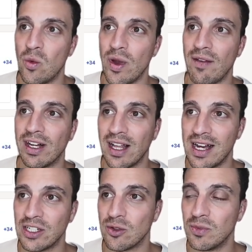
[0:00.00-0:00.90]
We have a
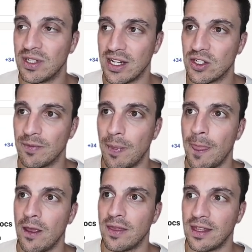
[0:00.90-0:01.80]
classroom section
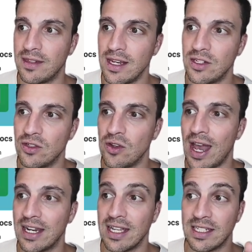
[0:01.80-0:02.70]
that teaches you
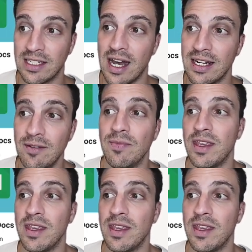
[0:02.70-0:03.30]
how to get started,